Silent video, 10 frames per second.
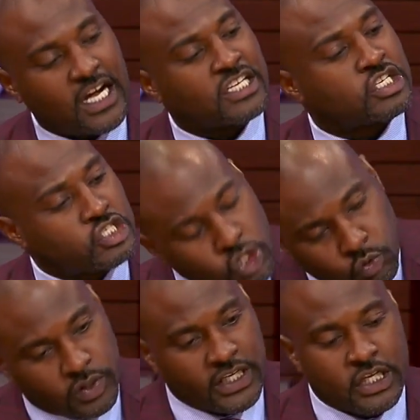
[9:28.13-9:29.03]

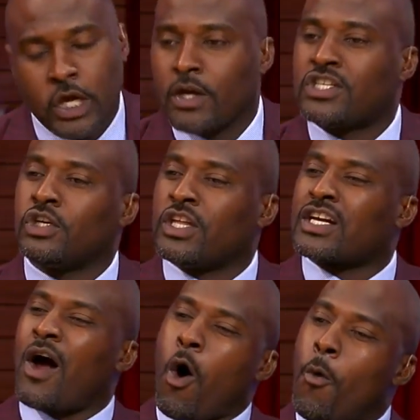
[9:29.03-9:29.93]
astutely to the
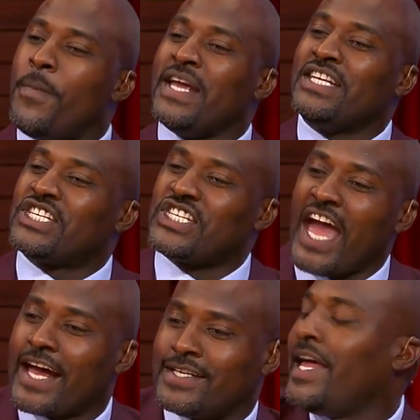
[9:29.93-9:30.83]
Kobe
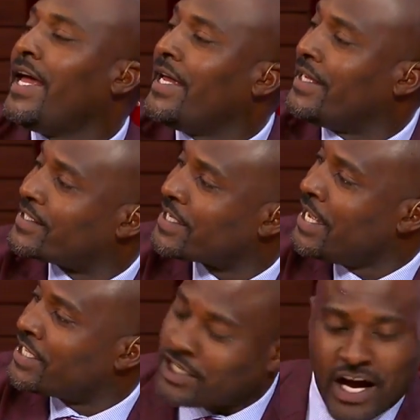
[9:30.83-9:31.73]
Shaq days,
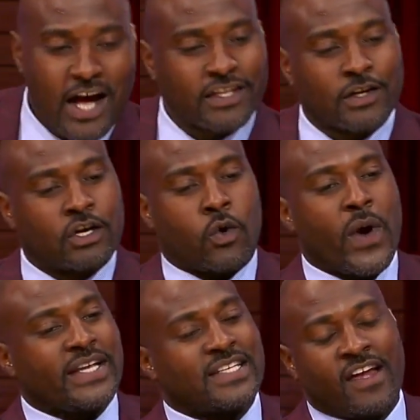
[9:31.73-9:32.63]
to other
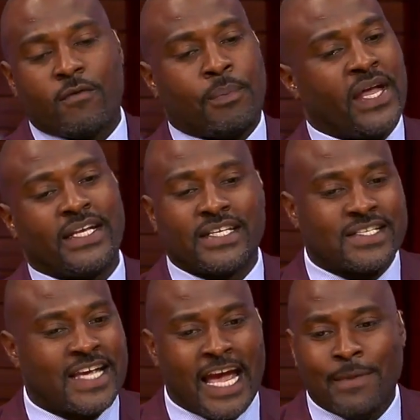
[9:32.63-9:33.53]
greats that have played this
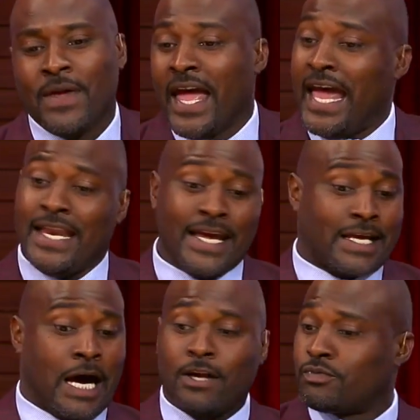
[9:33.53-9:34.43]
game, and it
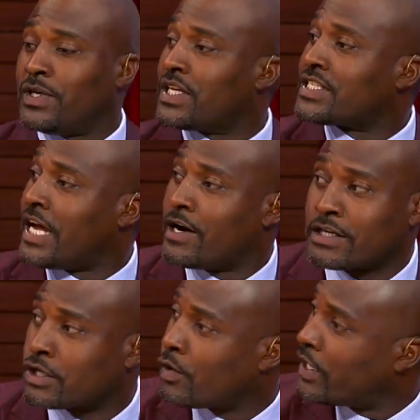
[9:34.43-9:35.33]
comes with the
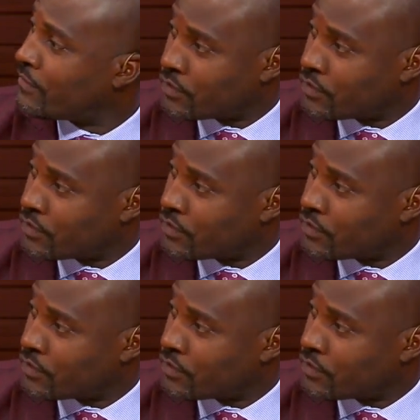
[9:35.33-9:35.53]
territory of